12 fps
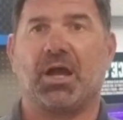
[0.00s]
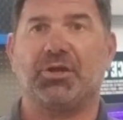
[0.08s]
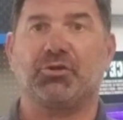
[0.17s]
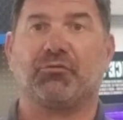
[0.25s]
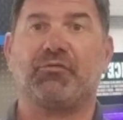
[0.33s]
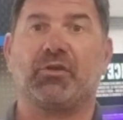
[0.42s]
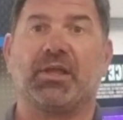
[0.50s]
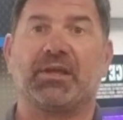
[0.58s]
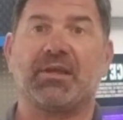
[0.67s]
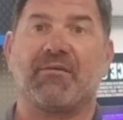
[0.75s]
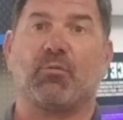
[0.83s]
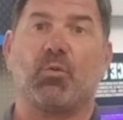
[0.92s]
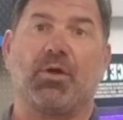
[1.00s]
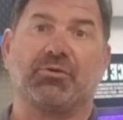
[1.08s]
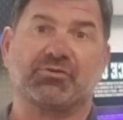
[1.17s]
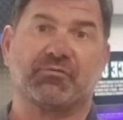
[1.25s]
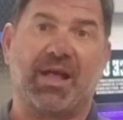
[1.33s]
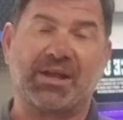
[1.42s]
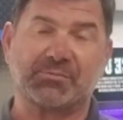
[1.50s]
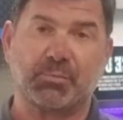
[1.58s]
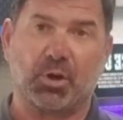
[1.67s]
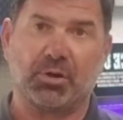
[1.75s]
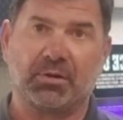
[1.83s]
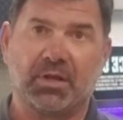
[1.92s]
You'll feel like you have a welder's flash
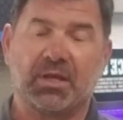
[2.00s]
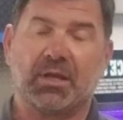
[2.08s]
burn,